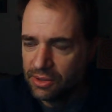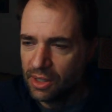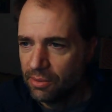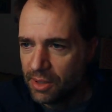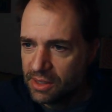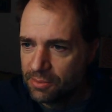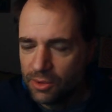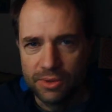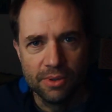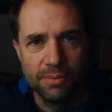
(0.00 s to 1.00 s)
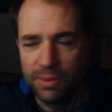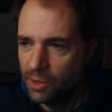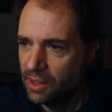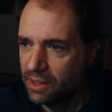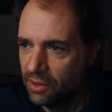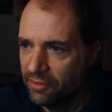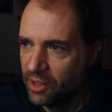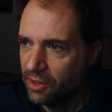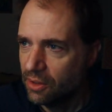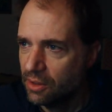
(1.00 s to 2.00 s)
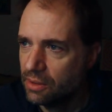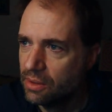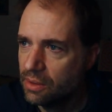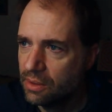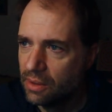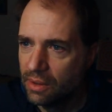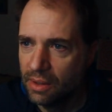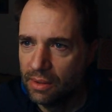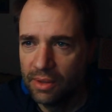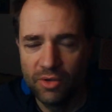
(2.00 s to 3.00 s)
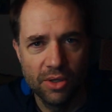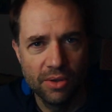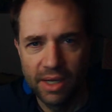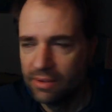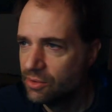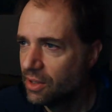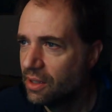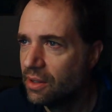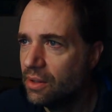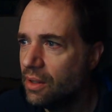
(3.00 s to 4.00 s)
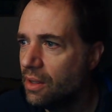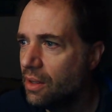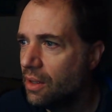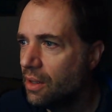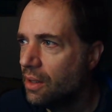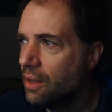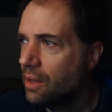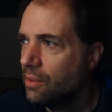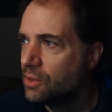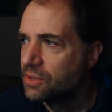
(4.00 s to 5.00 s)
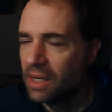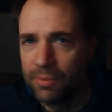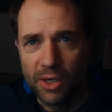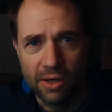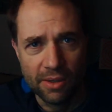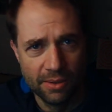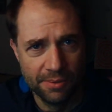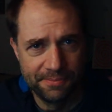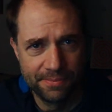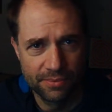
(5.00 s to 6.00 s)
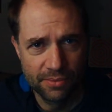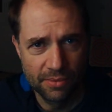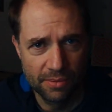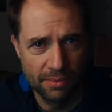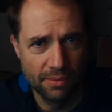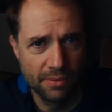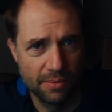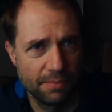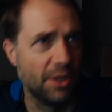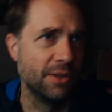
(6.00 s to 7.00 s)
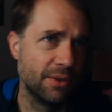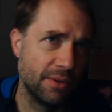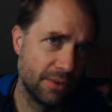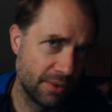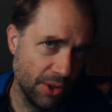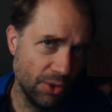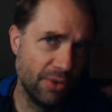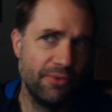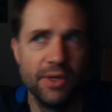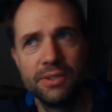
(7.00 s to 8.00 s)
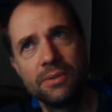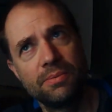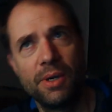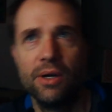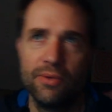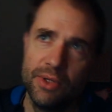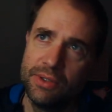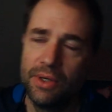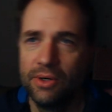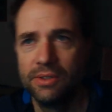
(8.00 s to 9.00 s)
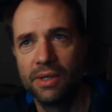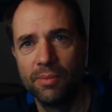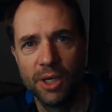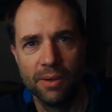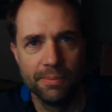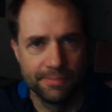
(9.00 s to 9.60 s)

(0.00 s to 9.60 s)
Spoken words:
now, but I suppose there are people like living there, living their lives right now. We'll stop there. Part 2 of this part of the series coming up.